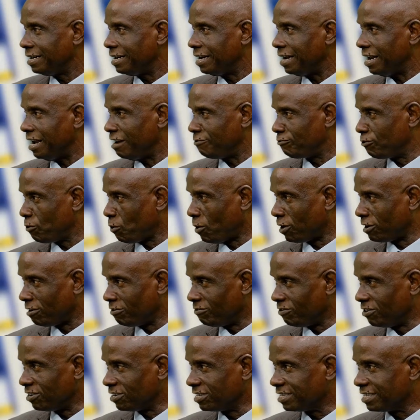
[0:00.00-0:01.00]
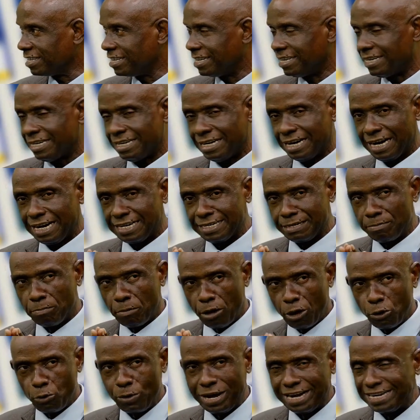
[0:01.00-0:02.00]
every one of us. And the
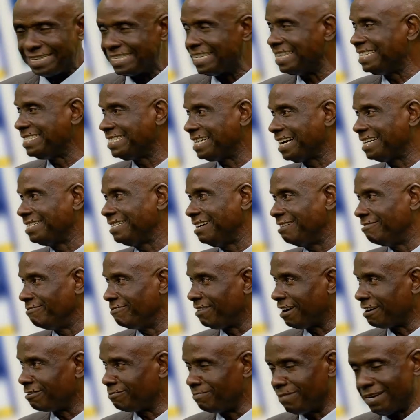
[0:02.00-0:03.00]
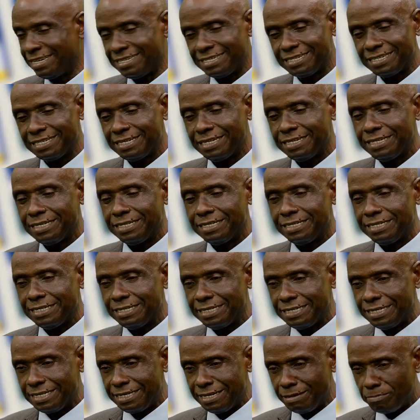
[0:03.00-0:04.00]
more we endanger the environment,
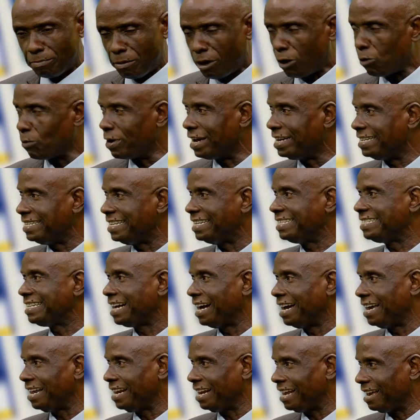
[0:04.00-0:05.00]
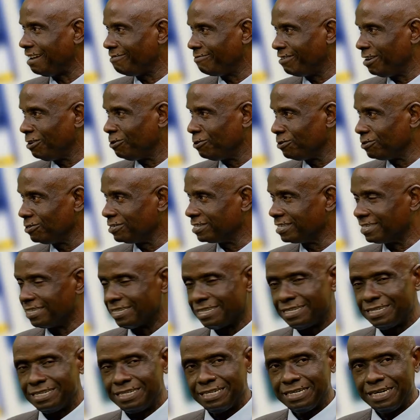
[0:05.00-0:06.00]
the more we endanger our livelihood,
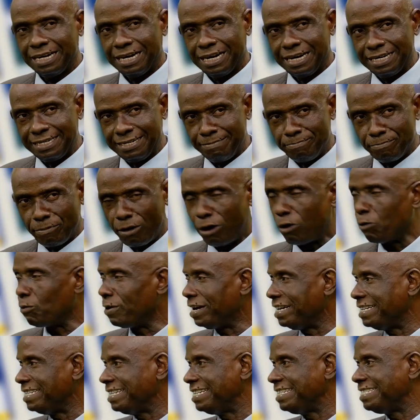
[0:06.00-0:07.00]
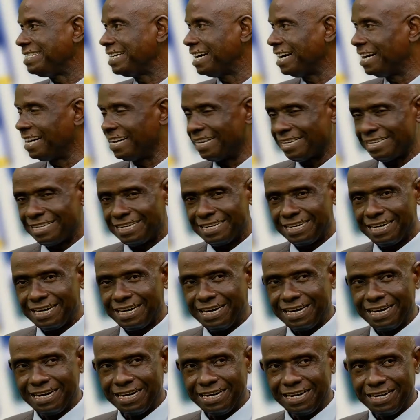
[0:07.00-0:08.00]
the more we endanger
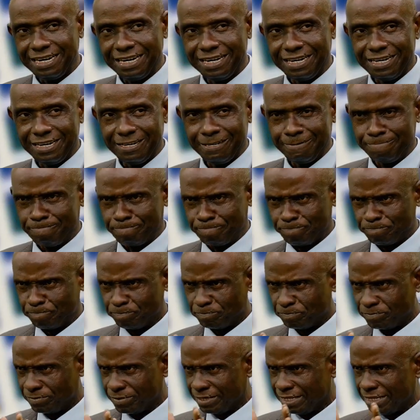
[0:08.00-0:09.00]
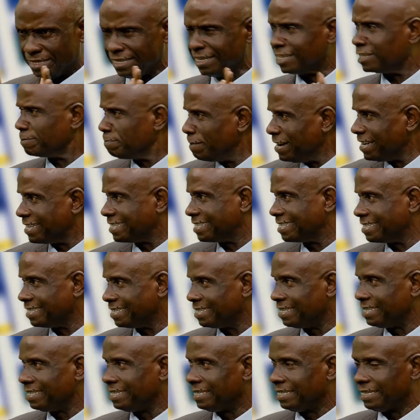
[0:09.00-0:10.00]
the space
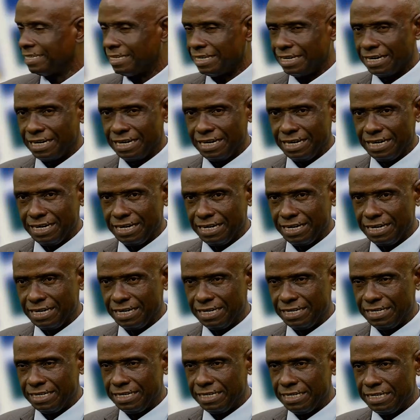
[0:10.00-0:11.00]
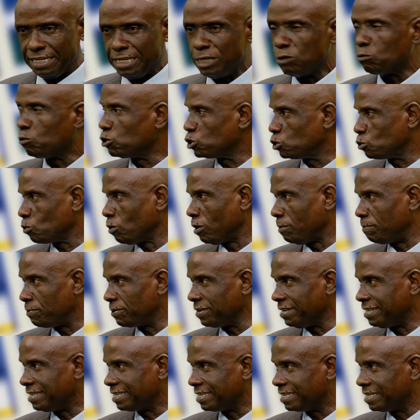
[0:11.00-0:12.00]
in which we
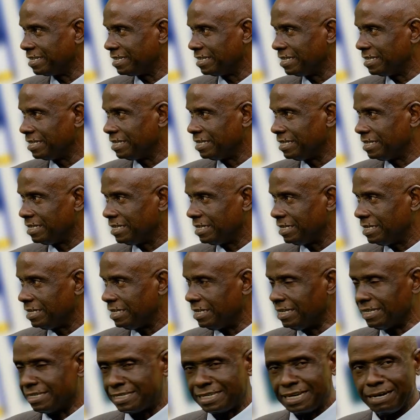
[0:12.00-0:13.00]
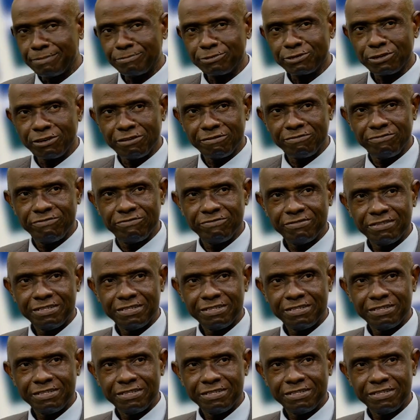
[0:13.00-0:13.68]
operate. In terms of